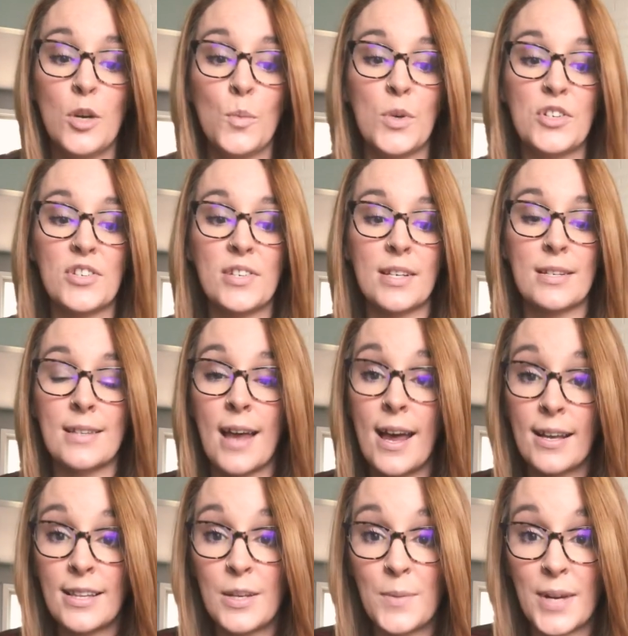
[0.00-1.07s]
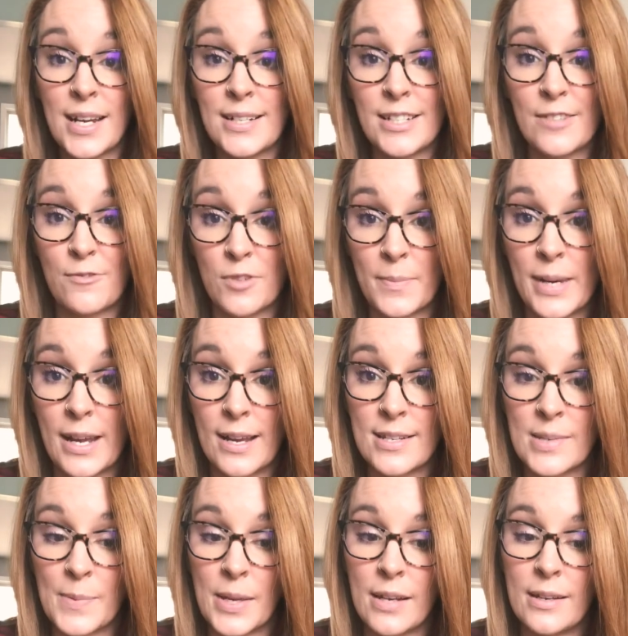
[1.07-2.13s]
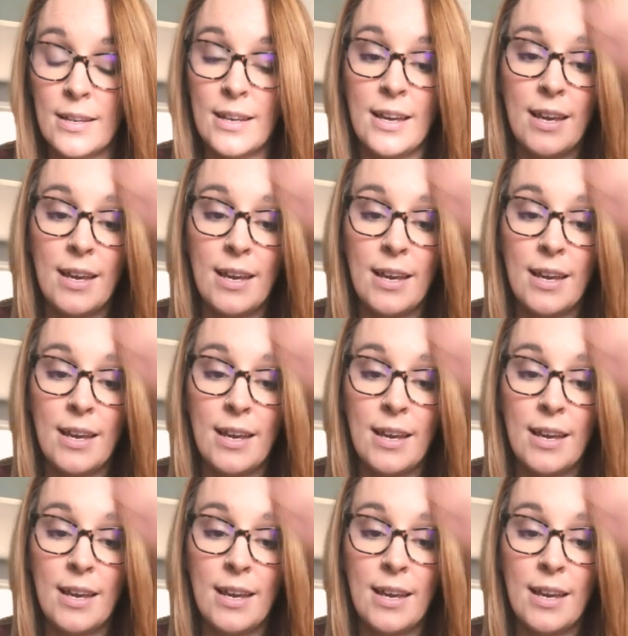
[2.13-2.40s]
which is exactly what I did for my husband.